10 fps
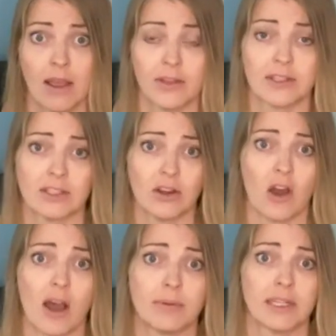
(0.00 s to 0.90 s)
the
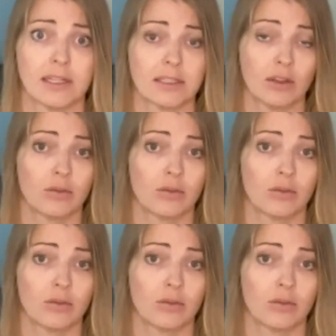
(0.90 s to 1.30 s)
synopsis, the